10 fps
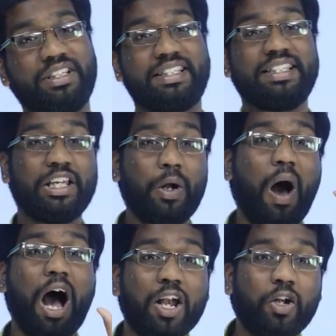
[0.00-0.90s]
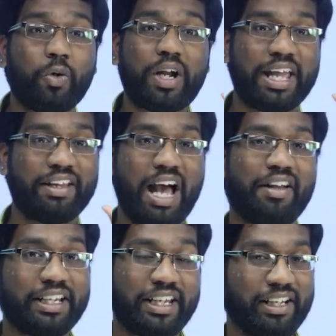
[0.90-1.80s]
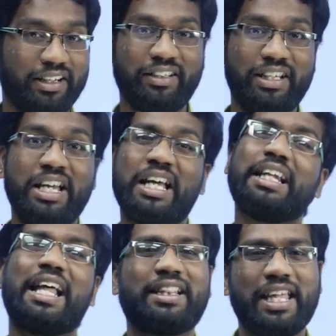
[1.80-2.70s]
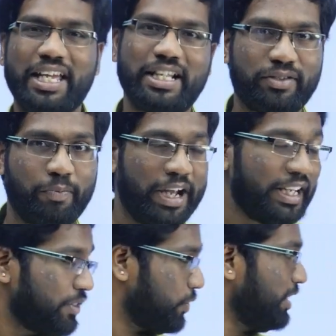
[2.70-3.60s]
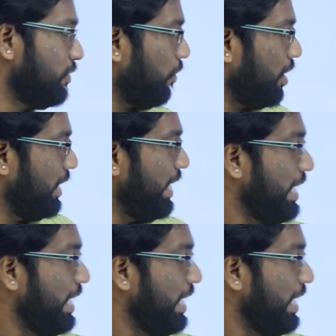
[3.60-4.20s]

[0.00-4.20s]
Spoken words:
0 alone I needed, nothing else, my dear students. Only